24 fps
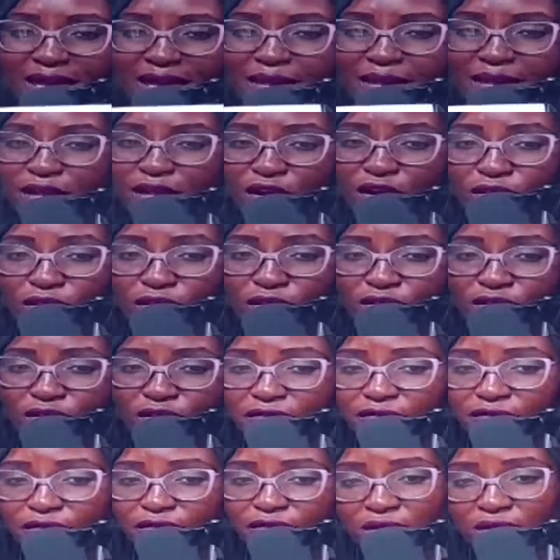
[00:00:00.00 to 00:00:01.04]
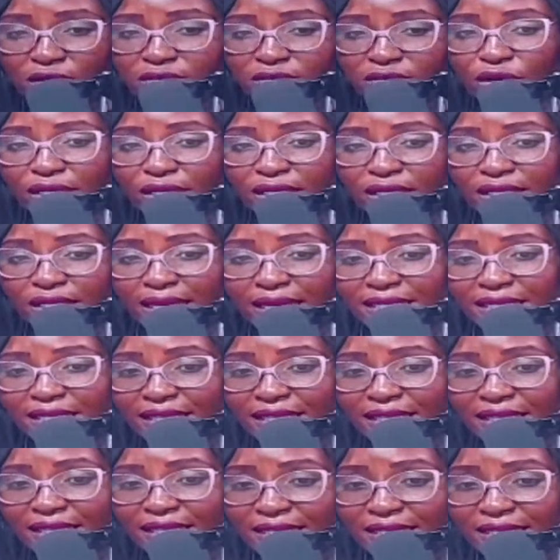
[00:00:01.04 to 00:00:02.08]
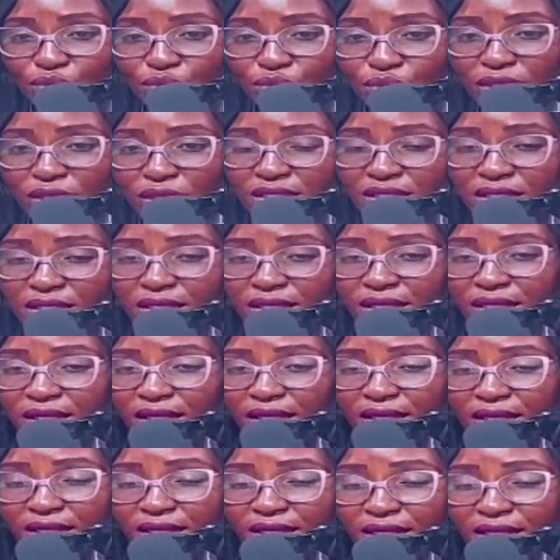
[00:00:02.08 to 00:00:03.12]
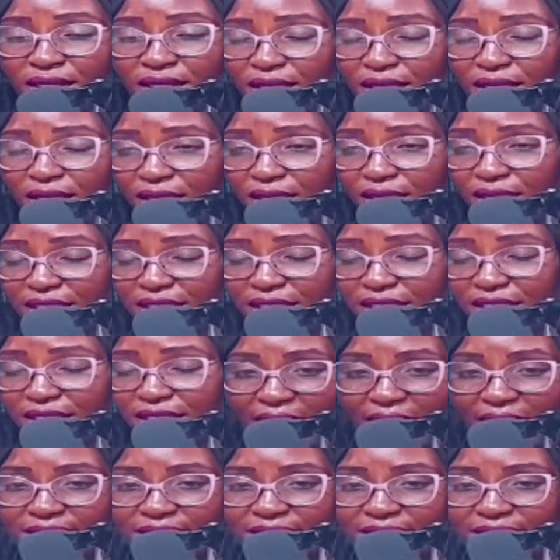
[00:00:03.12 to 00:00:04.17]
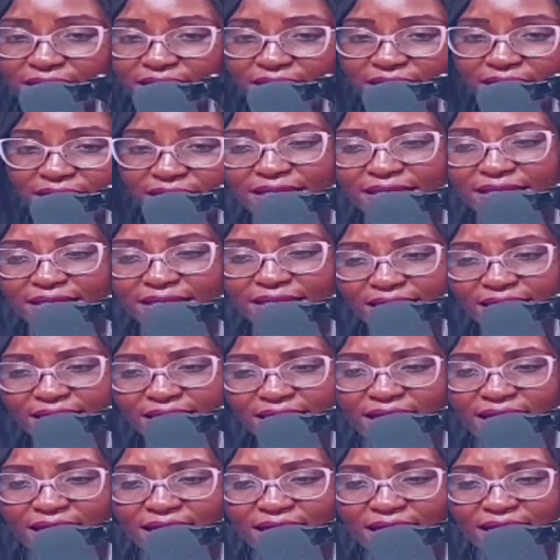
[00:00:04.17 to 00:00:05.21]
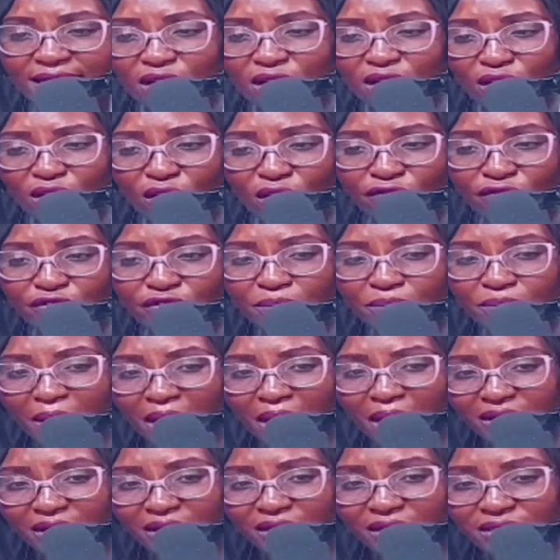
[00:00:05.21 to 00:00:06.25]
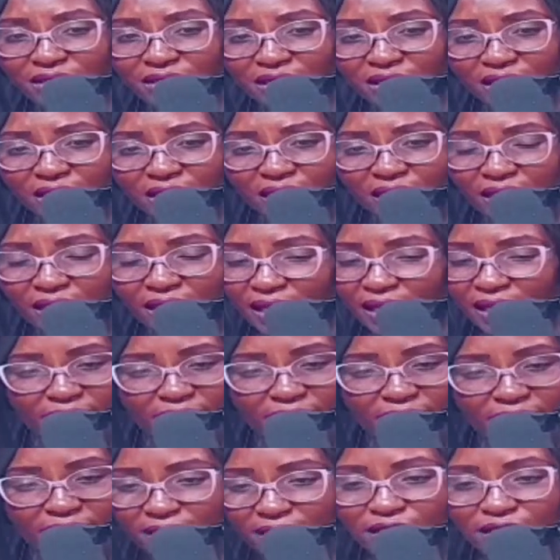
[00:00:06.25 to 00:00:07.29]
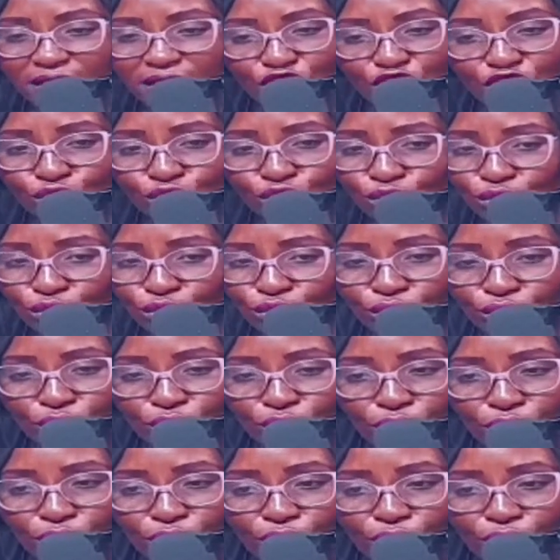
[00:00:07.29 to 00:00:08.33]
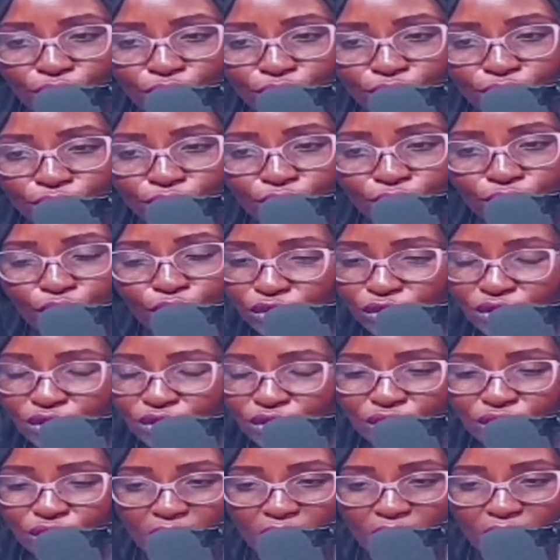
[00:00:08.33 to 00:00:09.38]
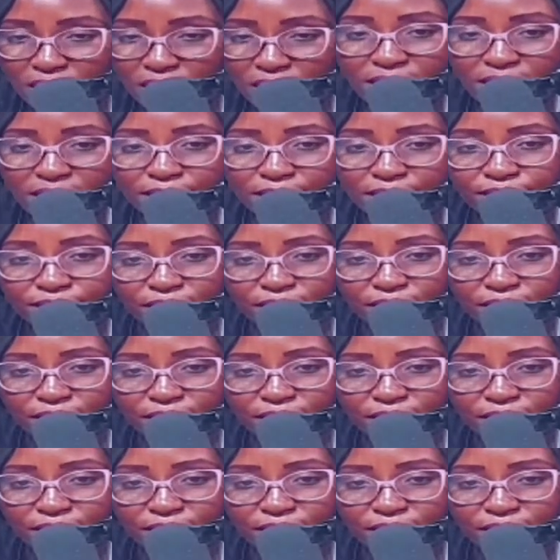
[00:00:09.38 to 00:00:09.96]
by a court of law, or in any case in which it arises, that the existence of the marriage in issue goes to nullity.